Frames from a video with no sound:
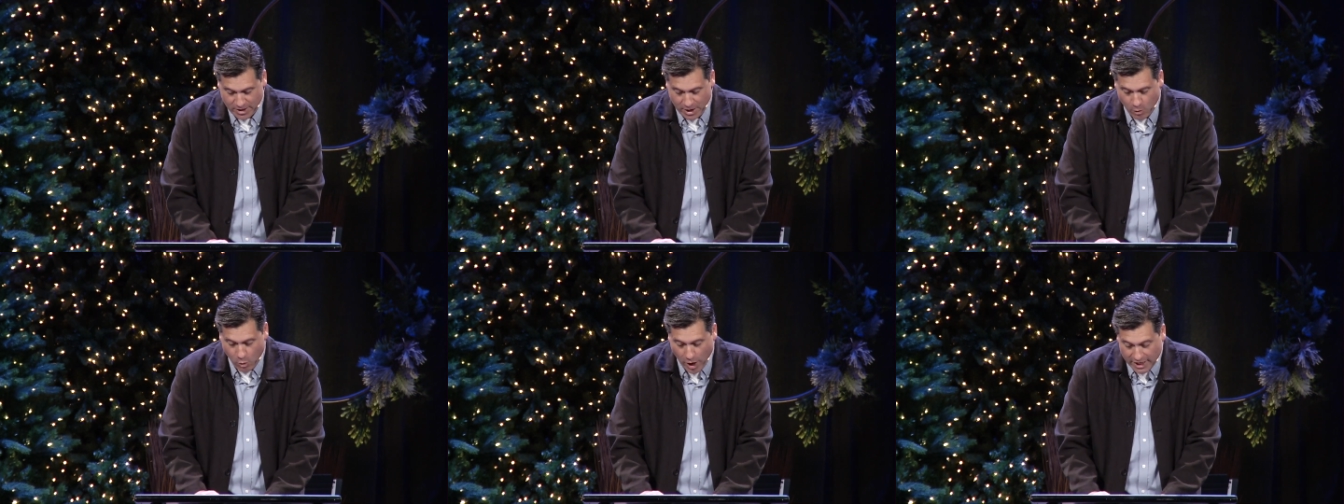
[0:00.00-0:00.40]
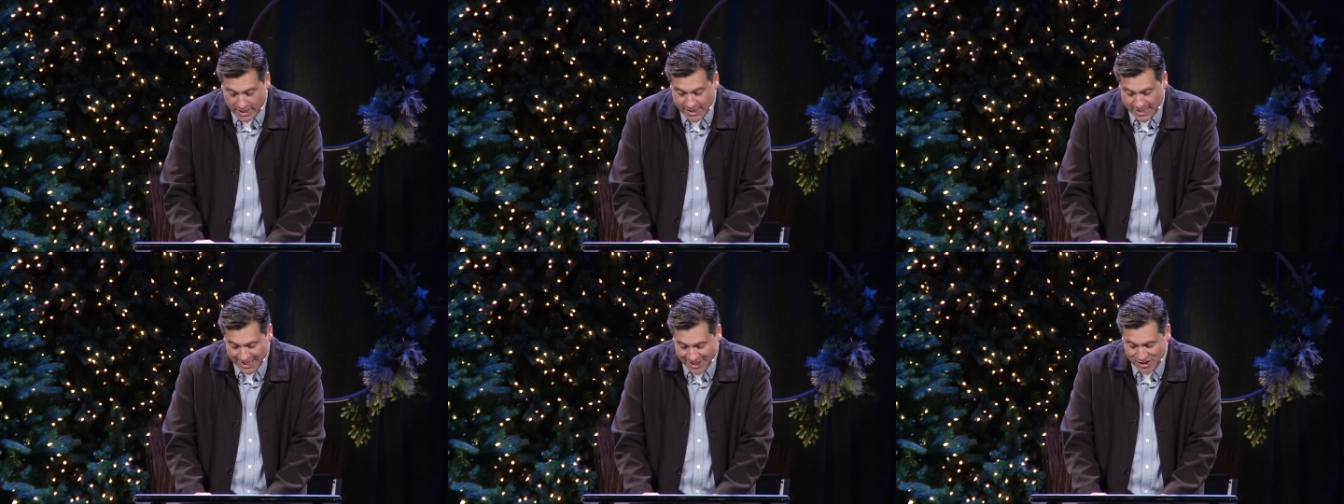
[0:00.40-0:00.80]
a
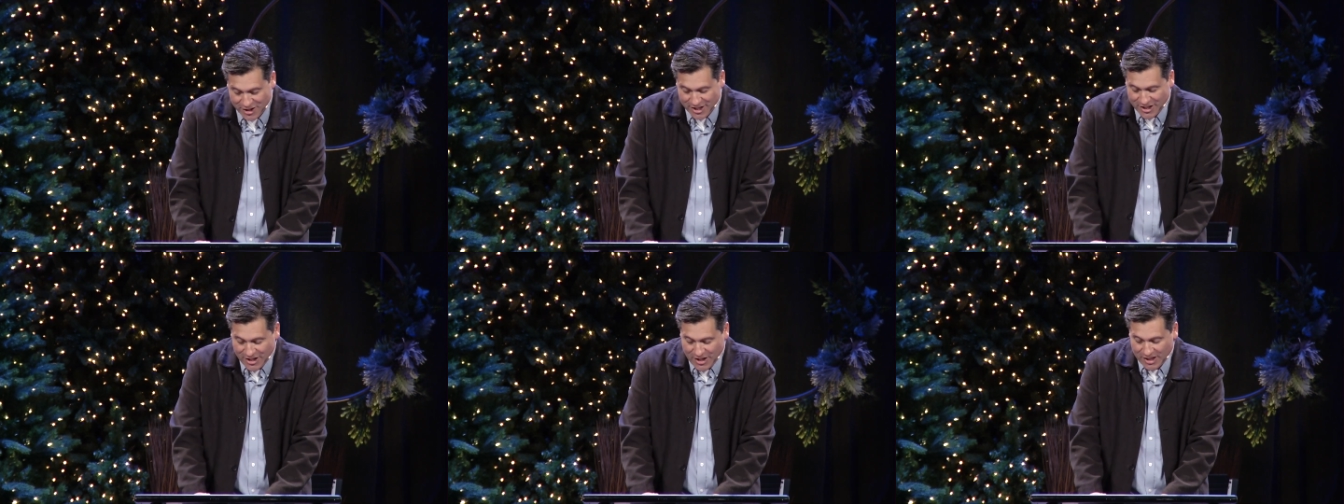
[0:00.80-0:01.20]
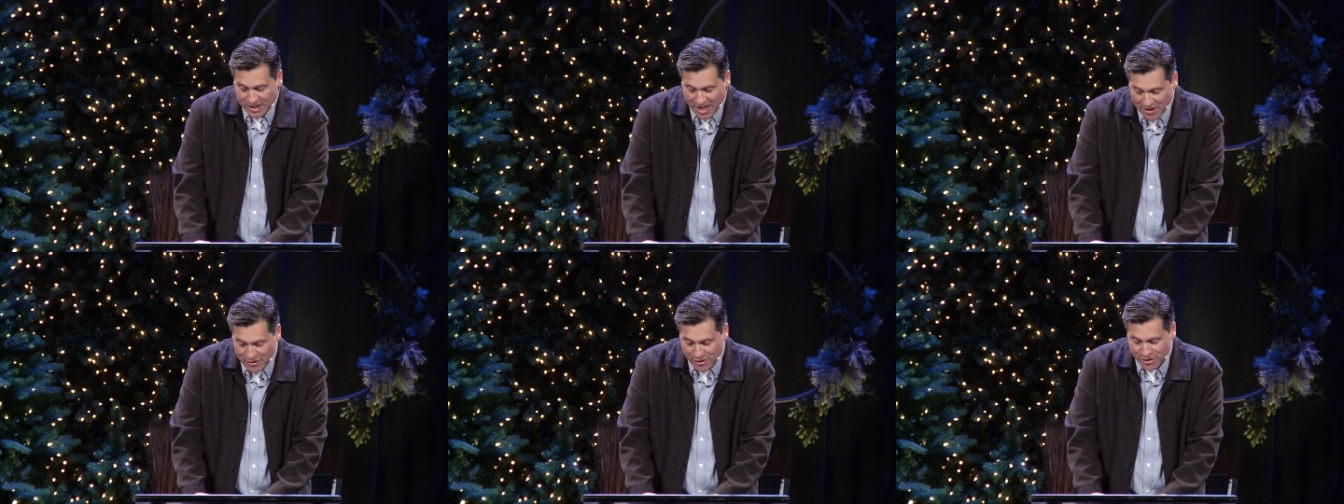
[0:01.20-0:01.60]
white kid
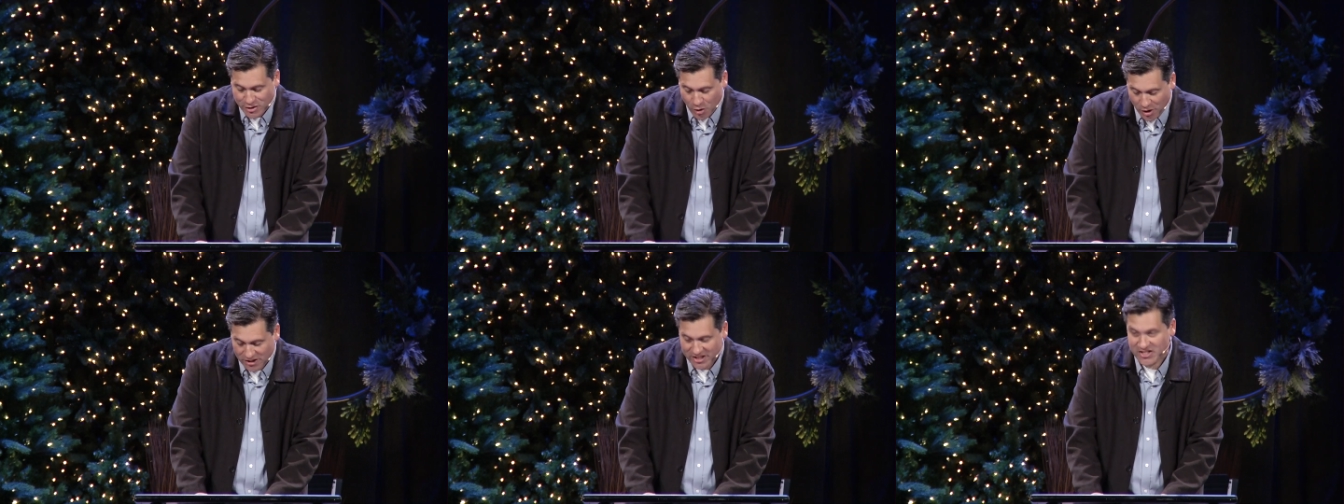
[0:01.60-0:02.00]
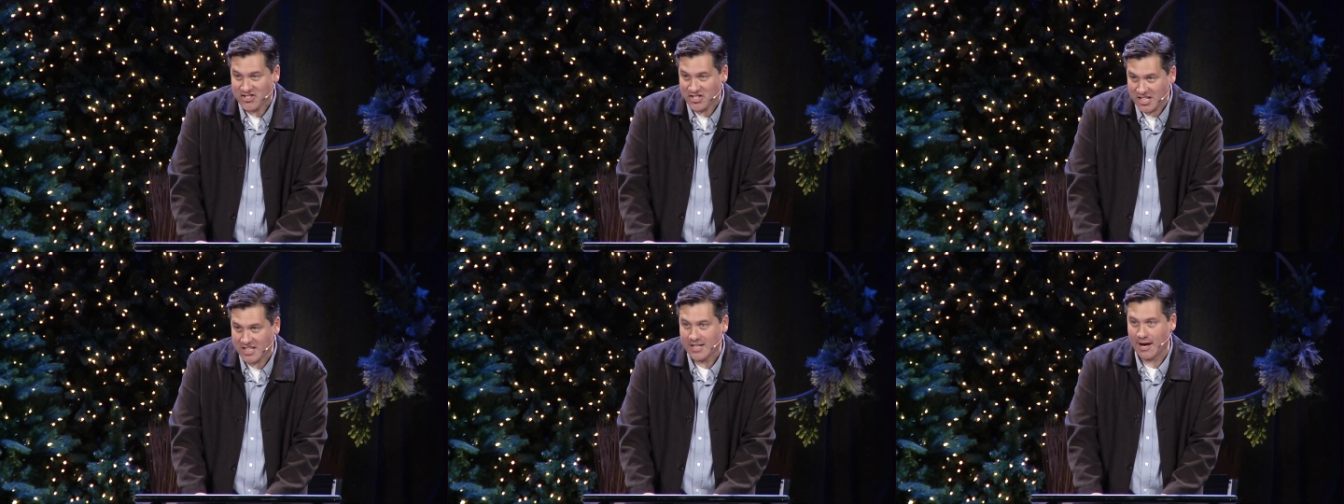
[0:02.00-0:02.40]
leather toilet
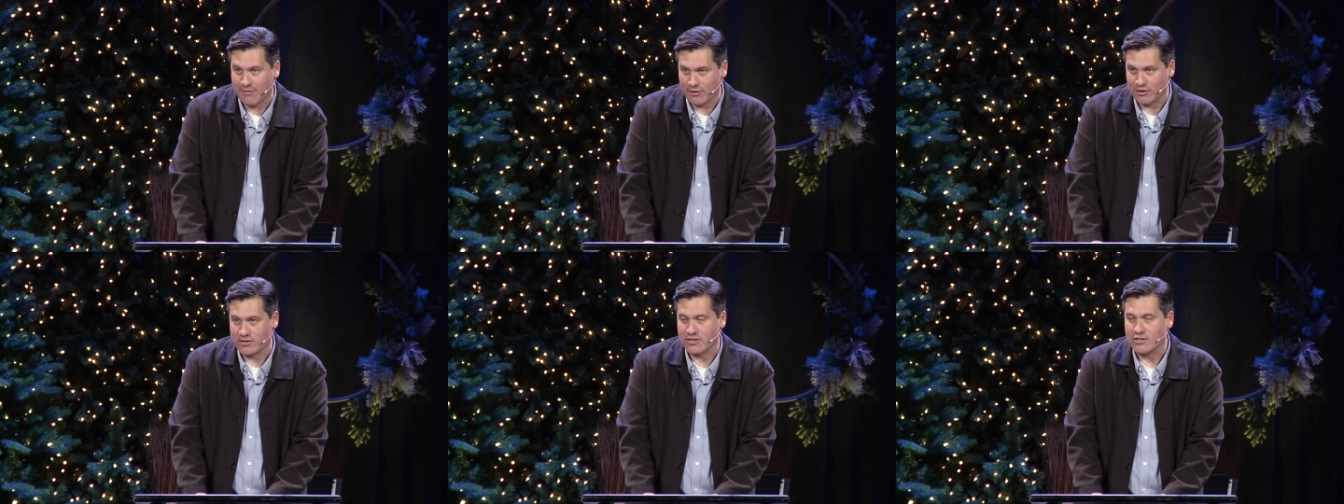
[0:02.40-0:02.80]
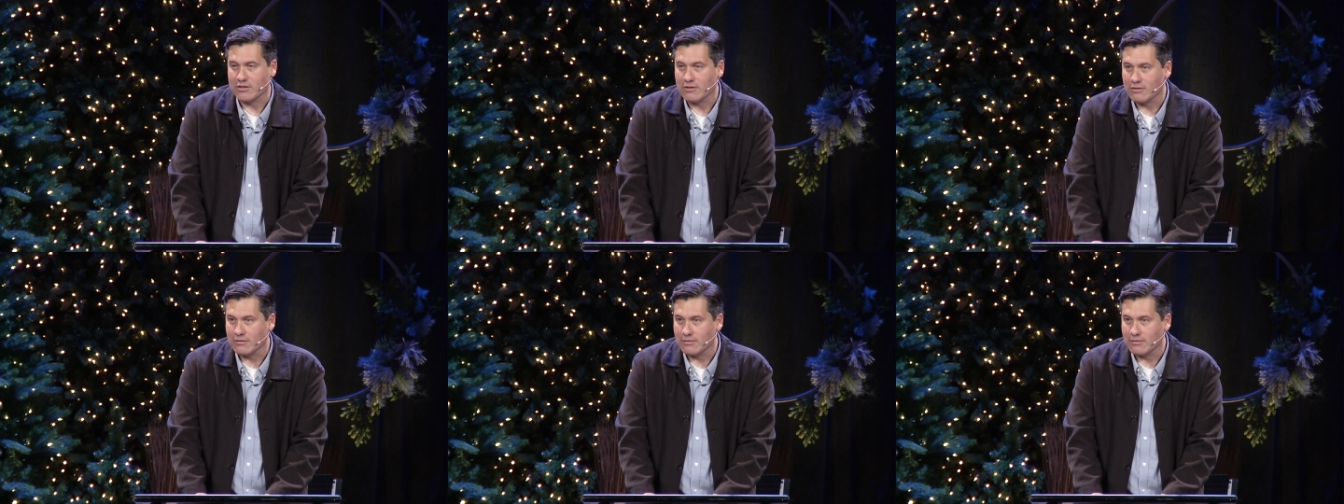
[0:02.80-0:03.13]
seat covers.